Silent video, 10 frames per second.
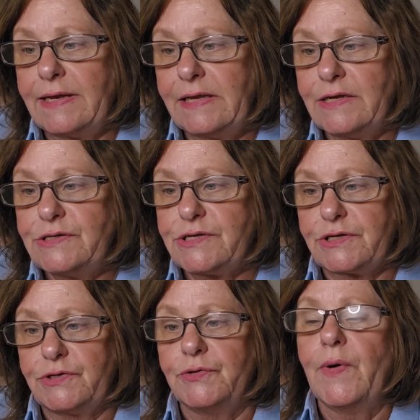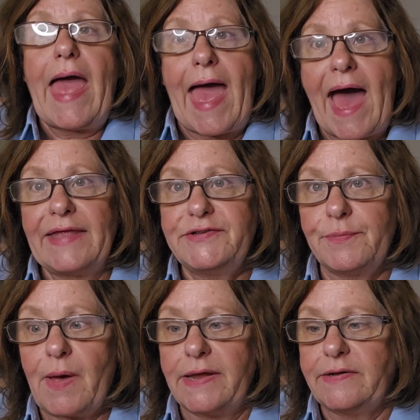need to add
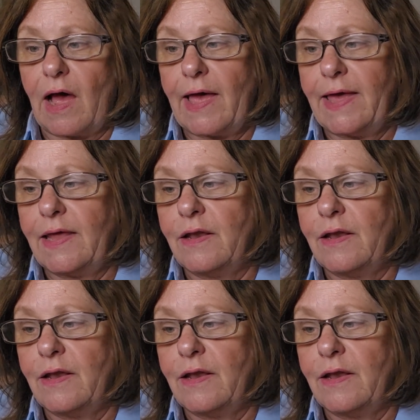to my diet.